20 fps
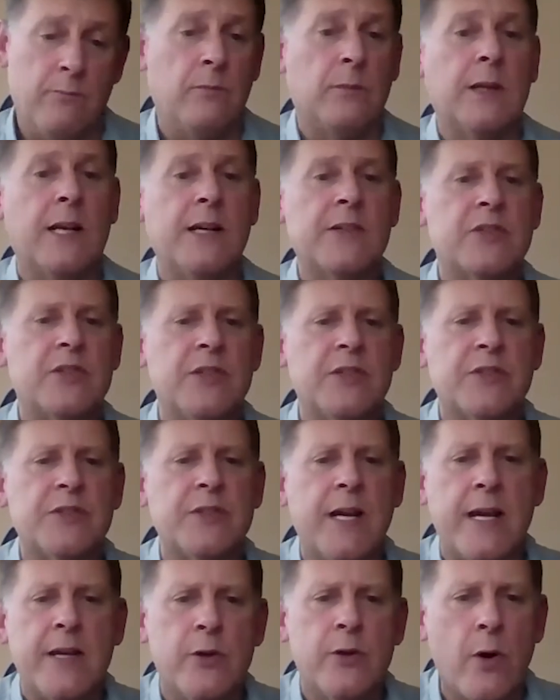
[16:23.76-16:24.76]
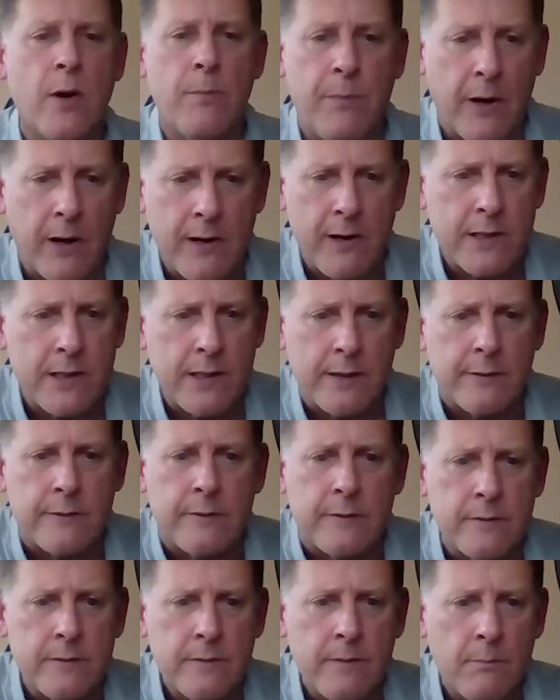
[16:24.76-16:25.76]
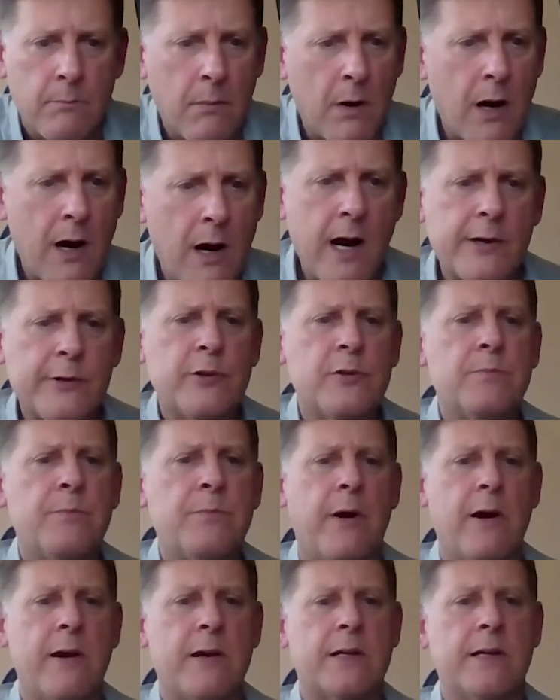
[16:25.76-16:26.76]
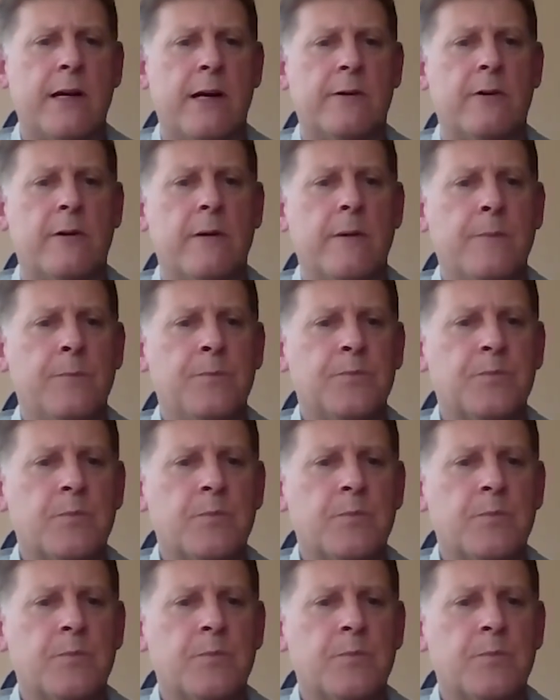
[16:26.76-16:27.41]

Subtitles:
let's just say you're a park hunter, modern park hunter.